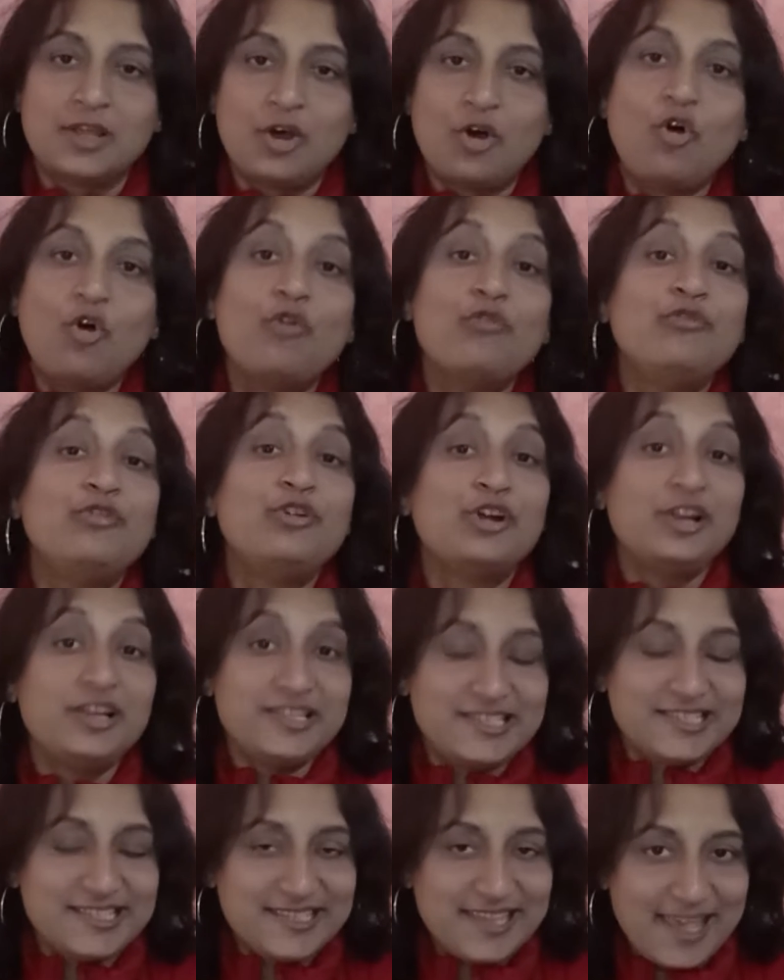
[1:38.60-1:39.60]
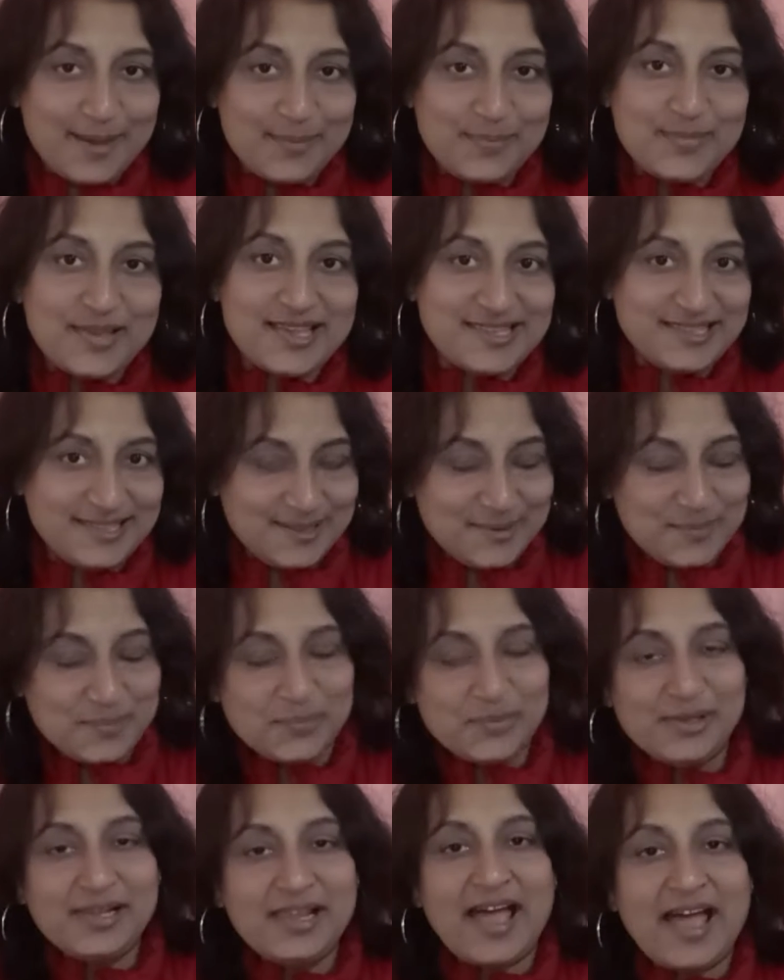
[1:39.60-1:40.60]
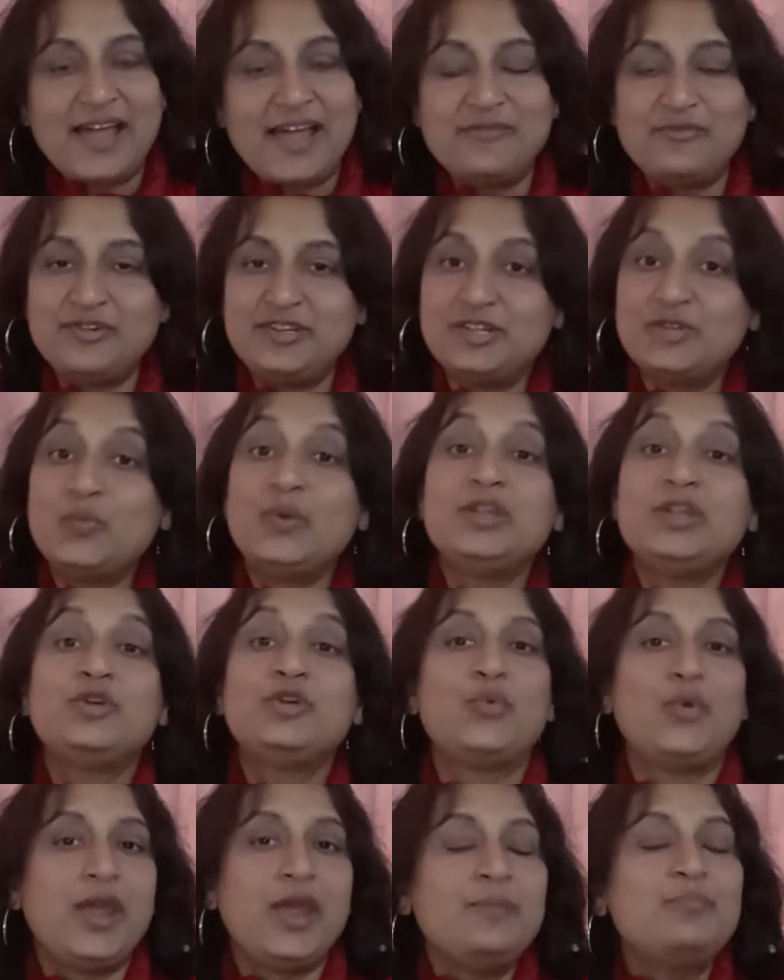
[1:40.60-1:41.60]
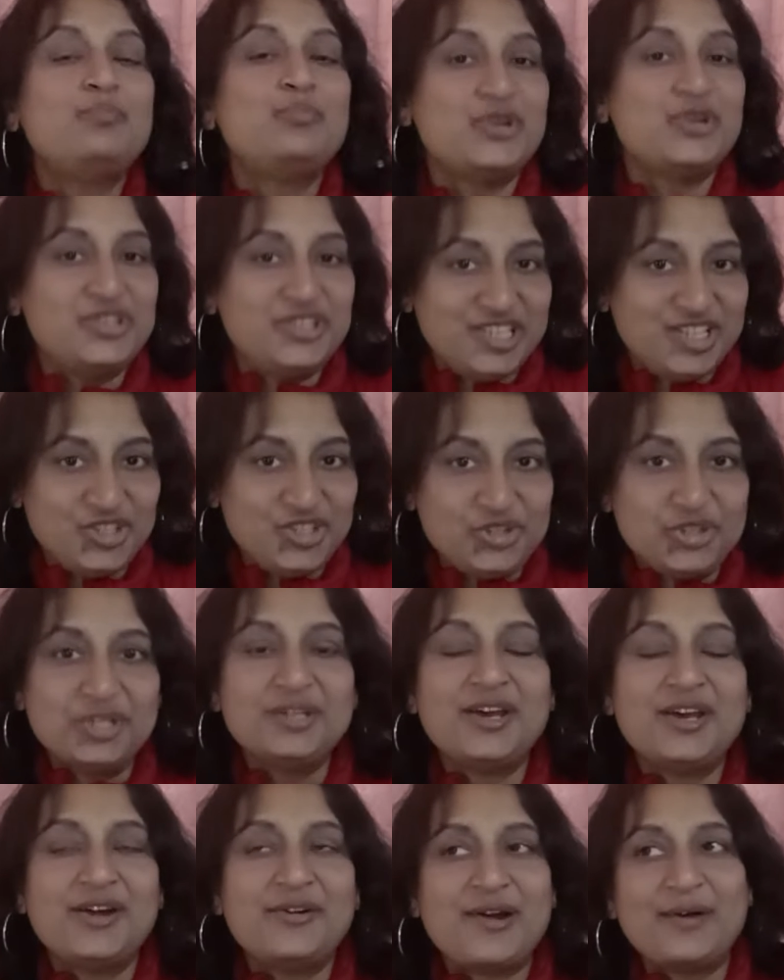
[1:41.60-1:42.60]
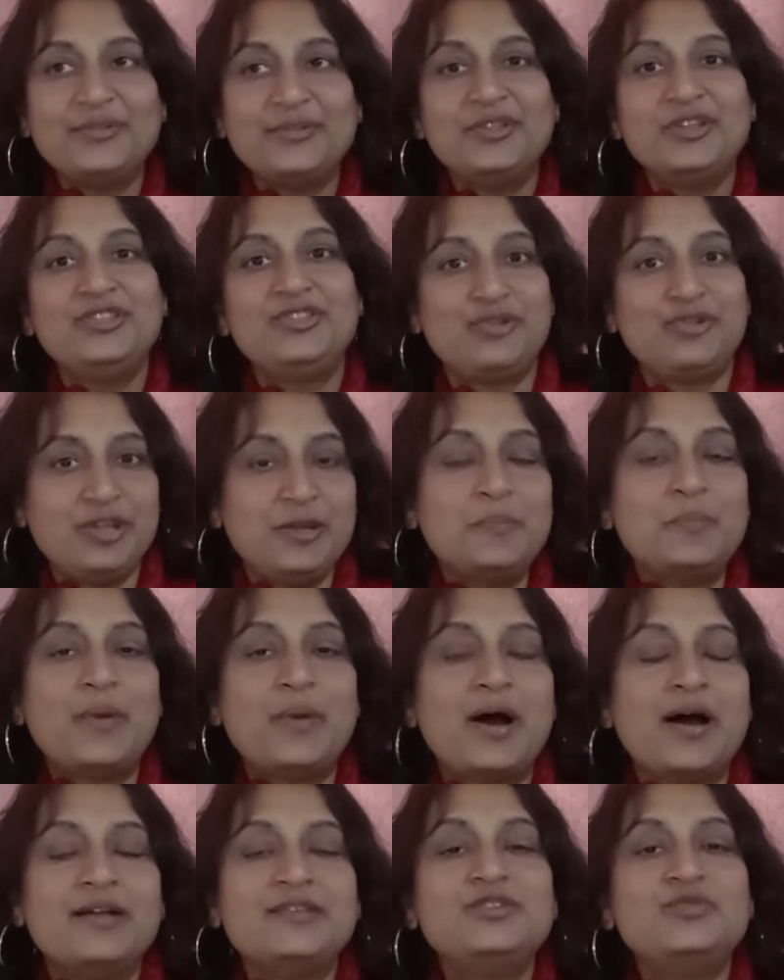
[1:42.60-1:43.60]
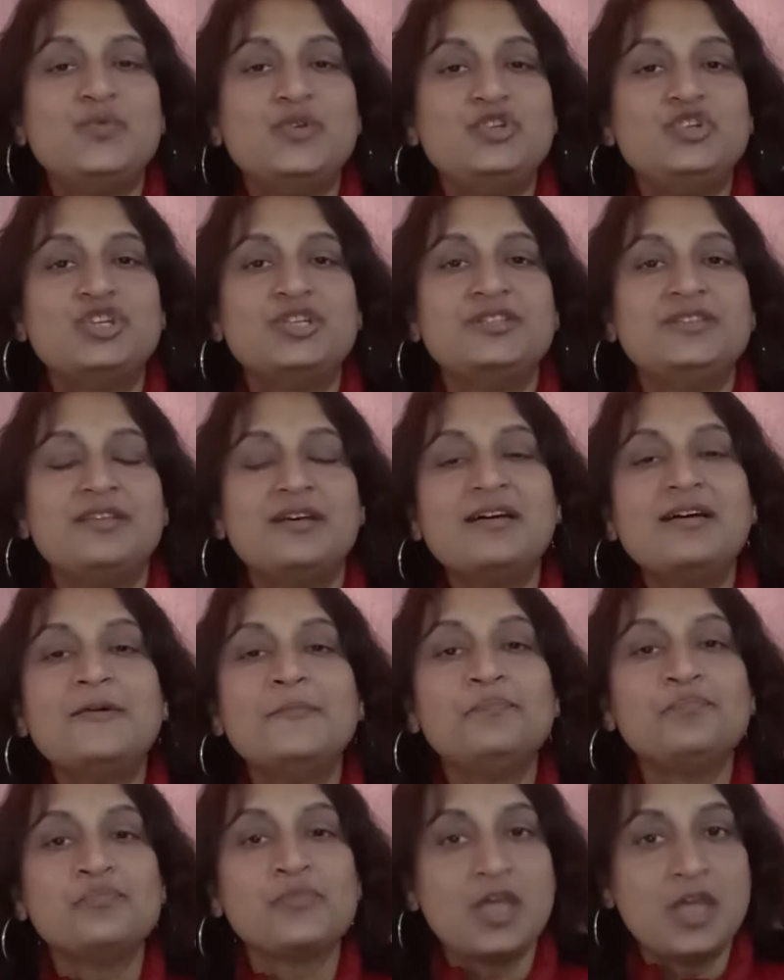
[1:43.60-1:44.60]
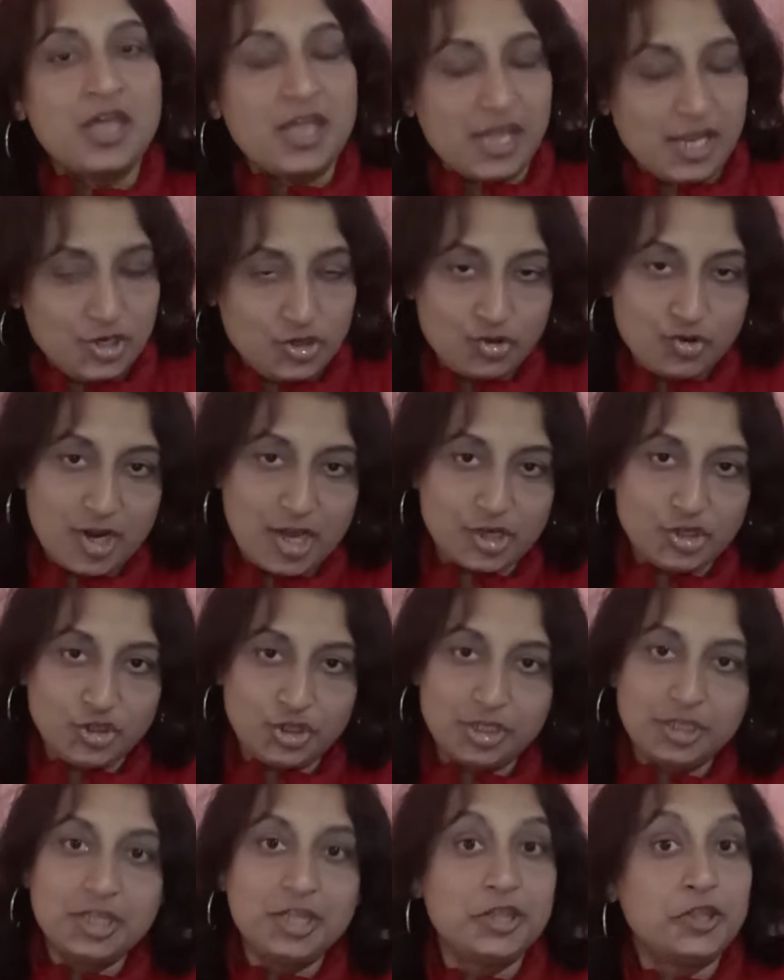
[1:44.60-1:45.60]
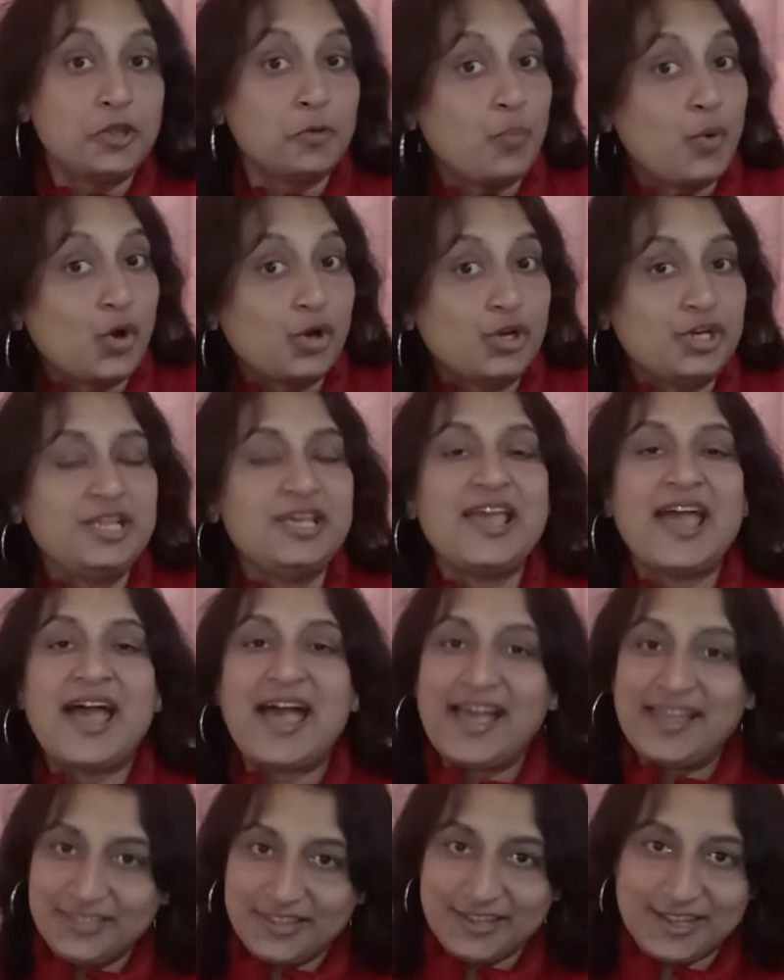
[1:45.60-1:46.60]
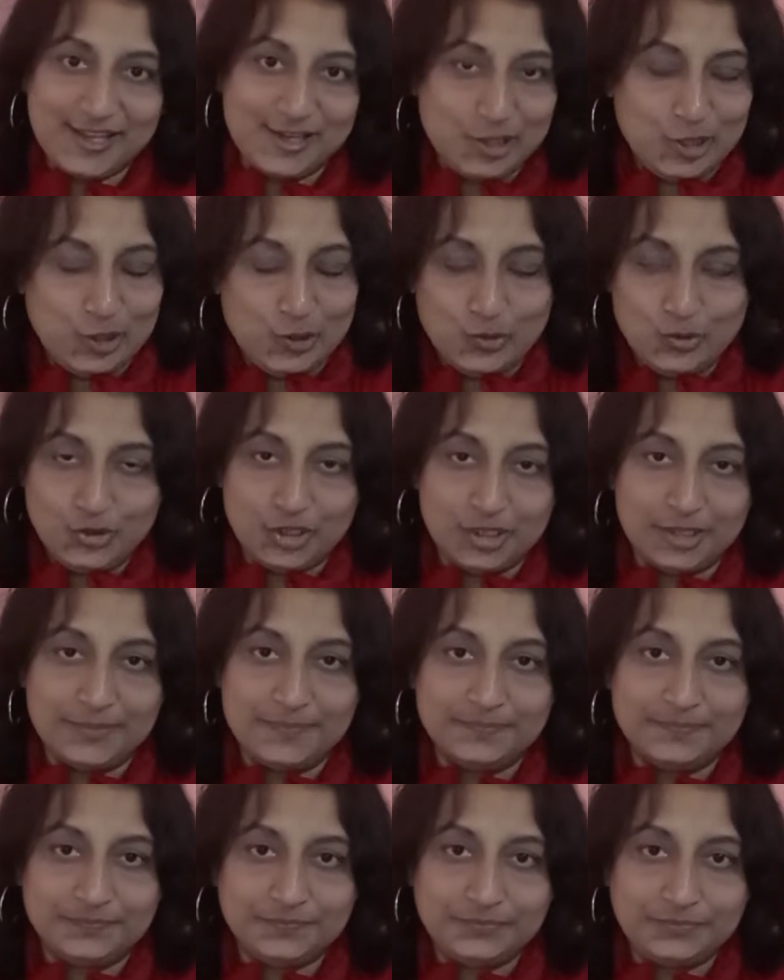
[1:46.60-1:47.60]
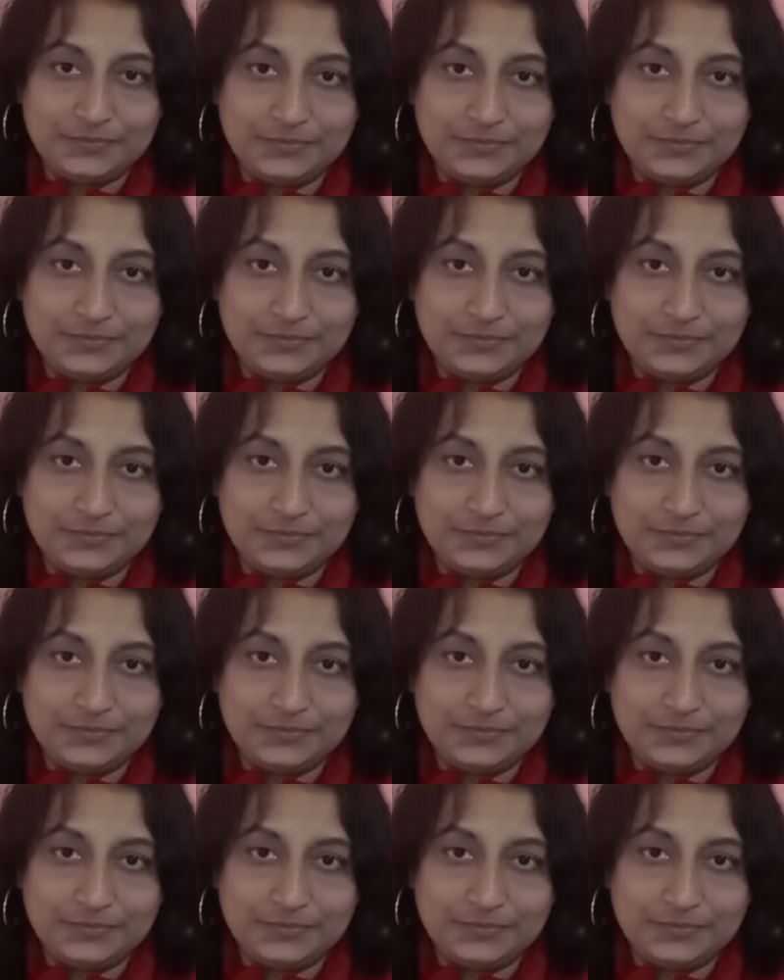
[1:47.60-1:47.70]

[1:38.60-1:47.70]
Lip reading: Overall, it is kept simple and written with great precision around the three parts, which is the introduction, the body, and the conclusion.